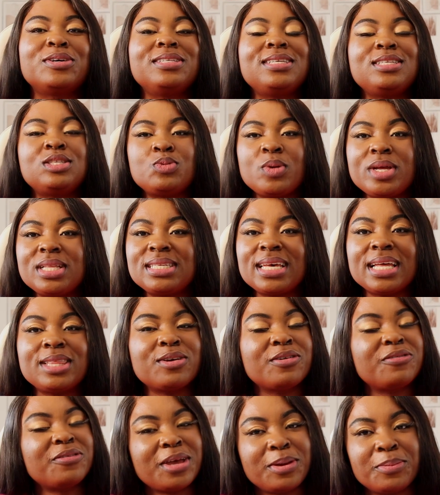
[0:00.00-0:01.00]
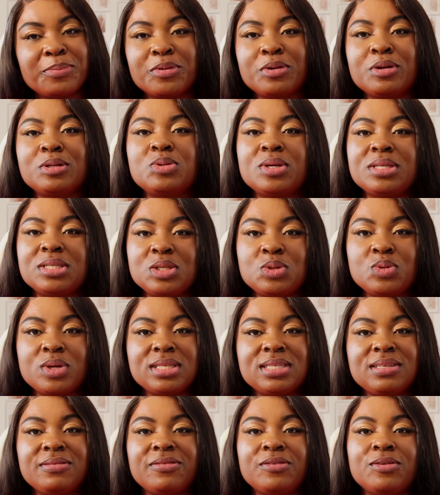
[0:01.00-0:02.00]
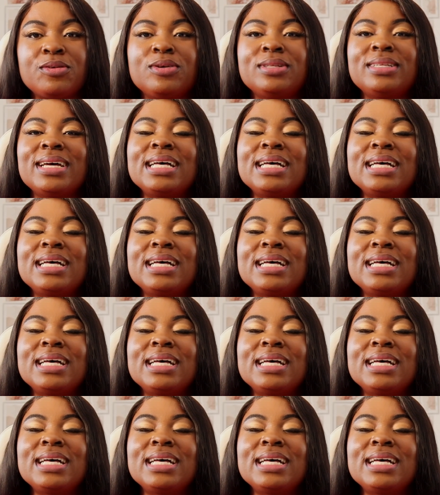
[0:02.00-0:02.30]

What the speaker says: On the 20th of April 2024,